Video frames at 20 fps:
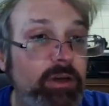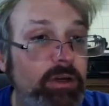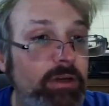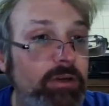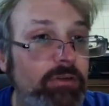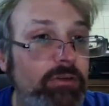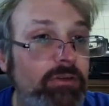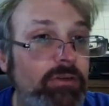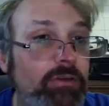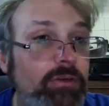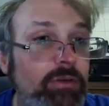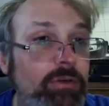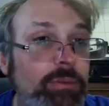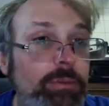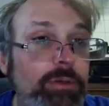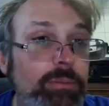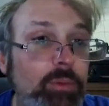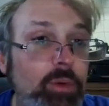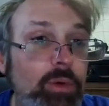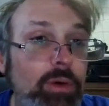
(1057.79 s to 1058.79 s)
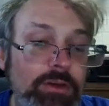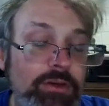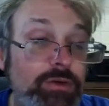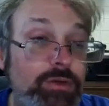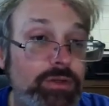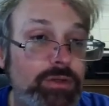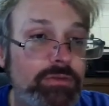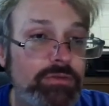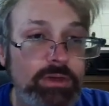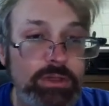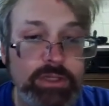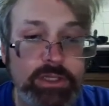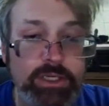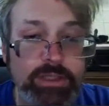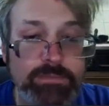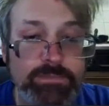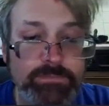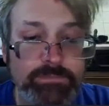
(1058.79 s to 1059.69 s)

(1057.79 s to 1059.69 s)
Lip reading: because it's a little bit more user-friendly.